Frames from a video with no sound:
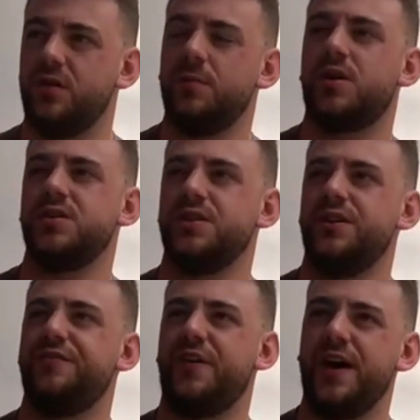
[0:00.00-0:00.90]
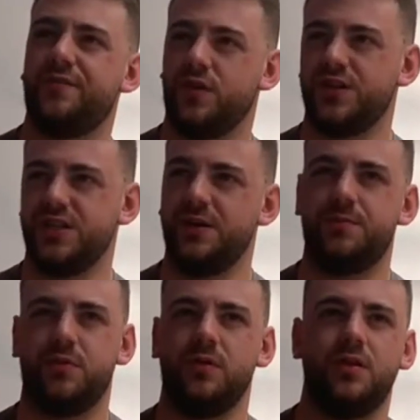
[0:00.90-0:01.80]
Because if I, for
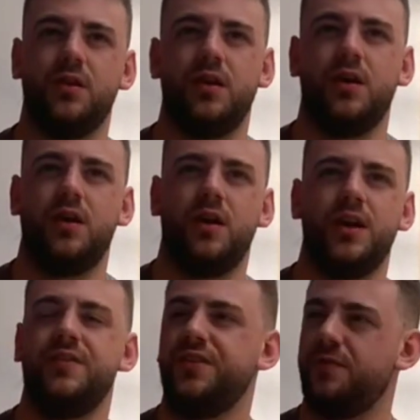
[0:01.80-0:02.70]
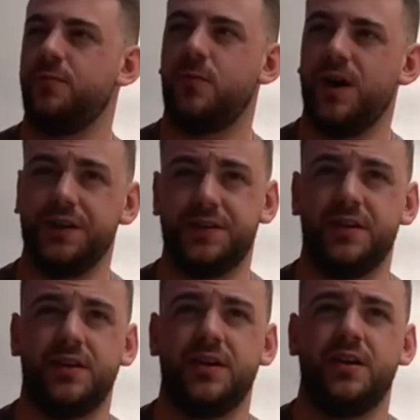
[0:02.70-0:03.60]
example, even if I'm white,
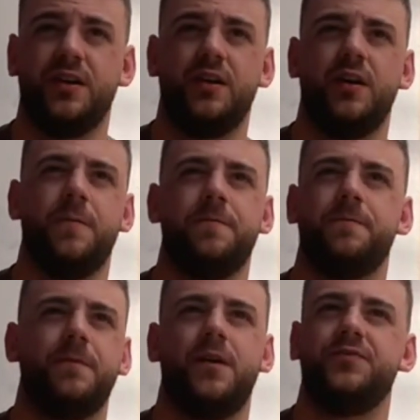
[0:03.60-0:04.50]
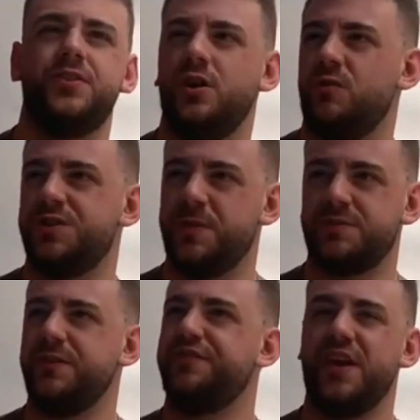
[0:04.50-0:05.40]
did not respect
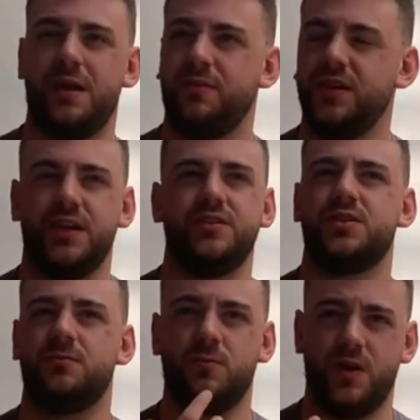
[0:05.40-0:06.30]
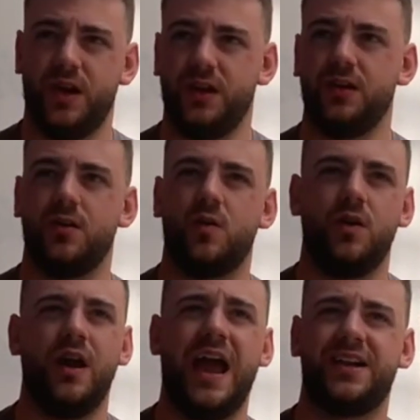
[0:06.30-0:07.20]
my family in some way,
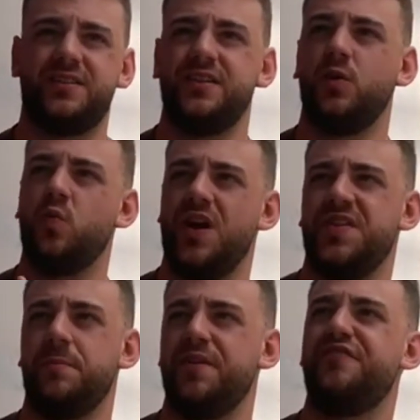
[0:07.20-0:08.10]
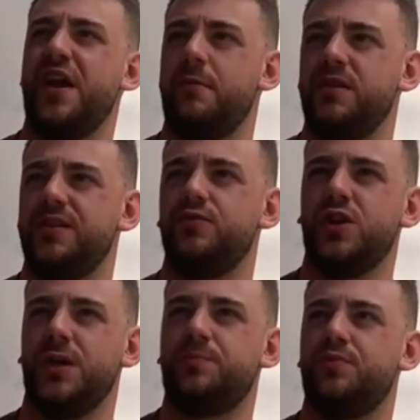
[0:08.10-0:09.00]
or act in a way that my family would
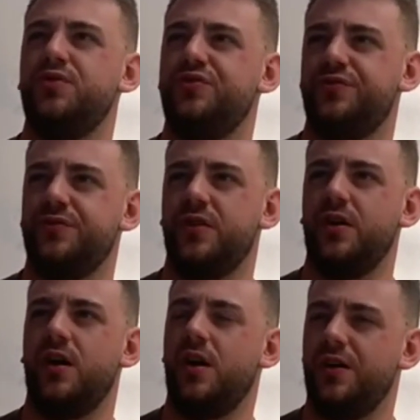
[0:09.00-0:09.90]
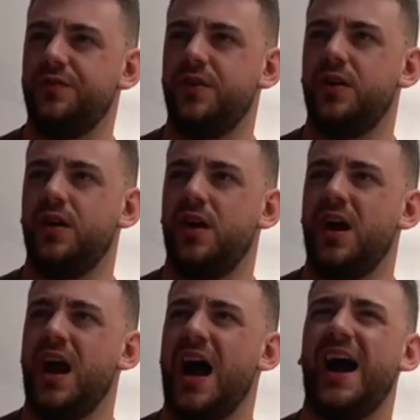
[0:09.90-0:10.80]
not approve of,
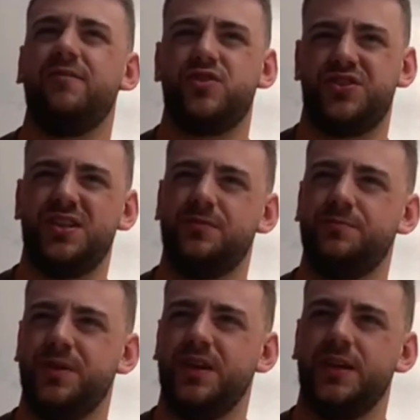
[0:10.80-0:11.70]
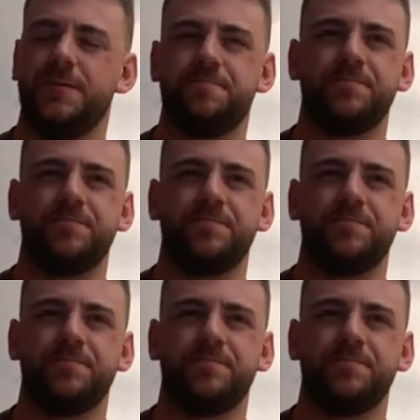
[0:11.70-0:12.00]
I would still be